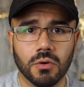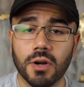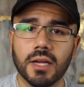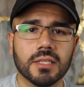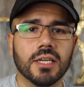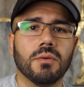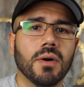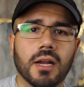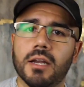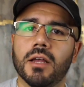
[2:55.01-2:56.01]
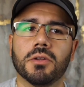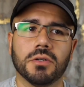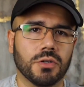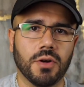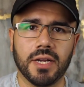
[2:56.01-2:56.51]
Or I'll tell you what,
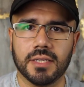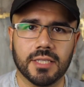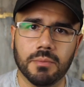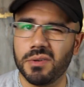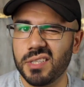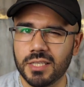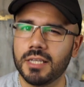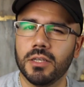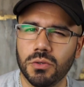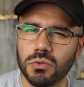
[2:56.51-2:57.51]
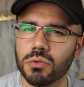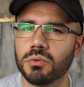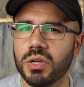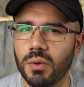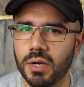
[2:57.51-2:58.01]
another great example, because I tend to use
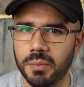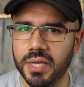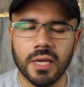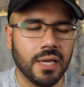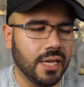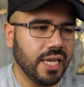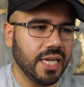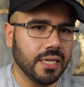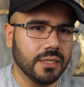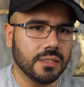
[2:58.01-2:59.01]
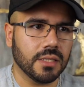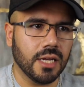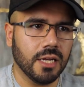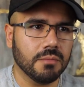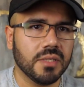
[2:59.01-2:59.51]
jewelry quite a bit, is
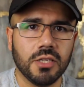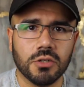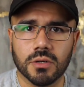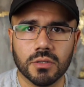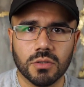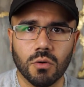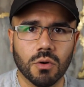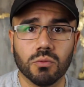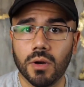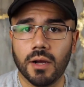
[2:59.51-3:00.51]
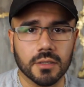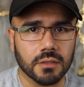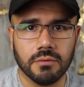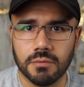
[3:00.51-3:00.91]
t-shirts or rugs.